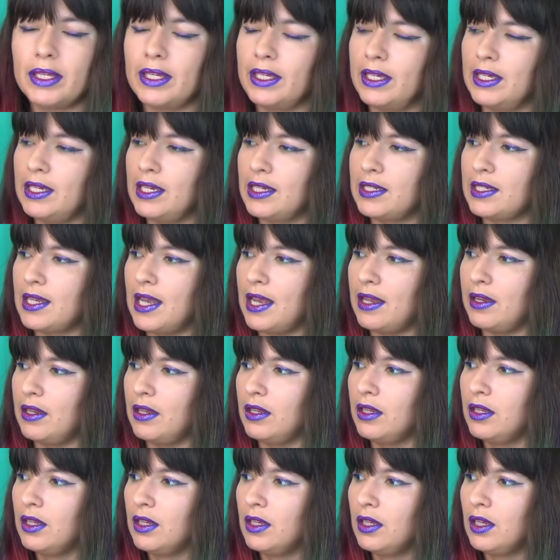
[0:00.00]
He has had
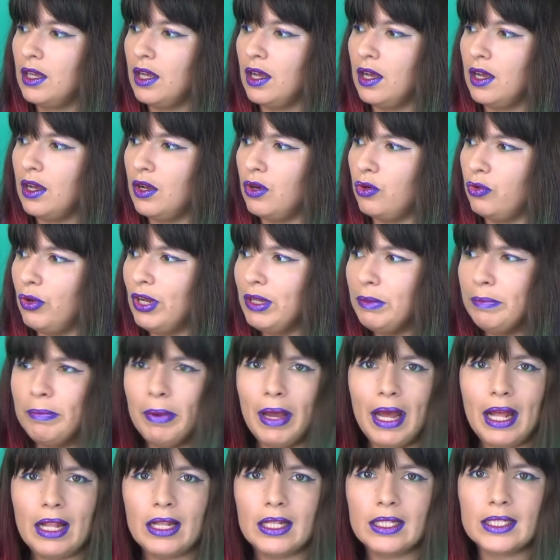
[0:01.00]
a red
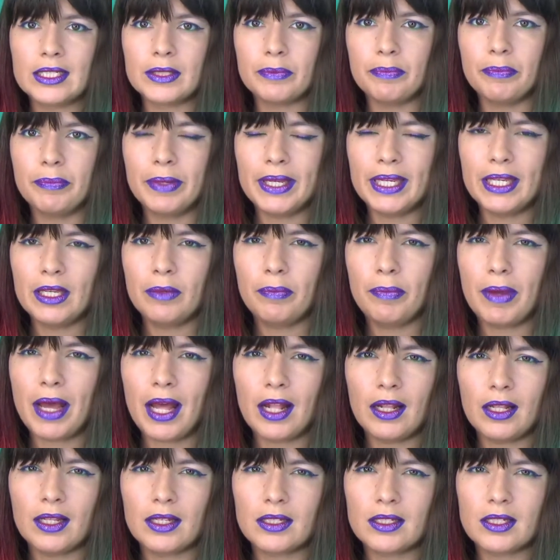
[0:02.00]
palette, a pink
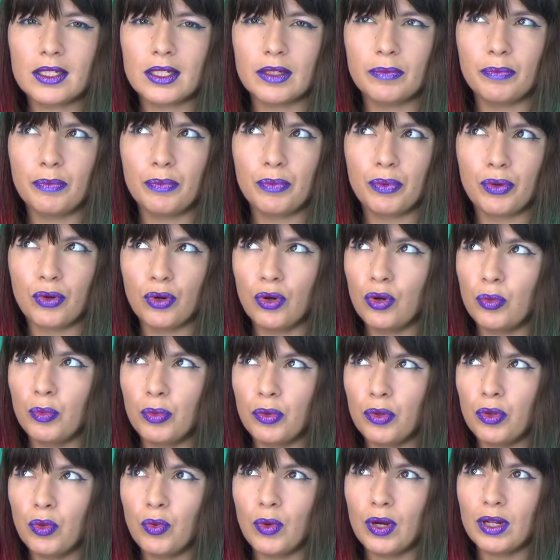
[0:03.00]
palette, a
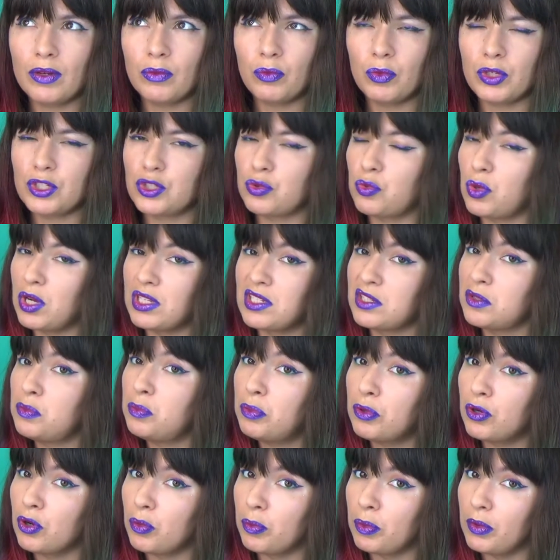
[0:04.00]
purple one, which wasn't
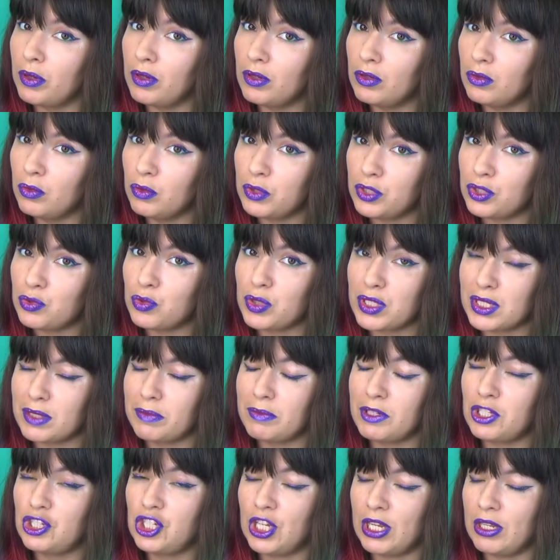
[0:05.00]
purple, which was a
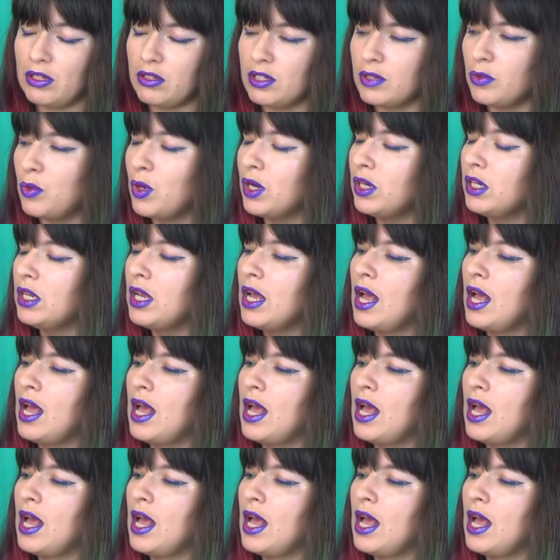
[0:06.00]
magenta one,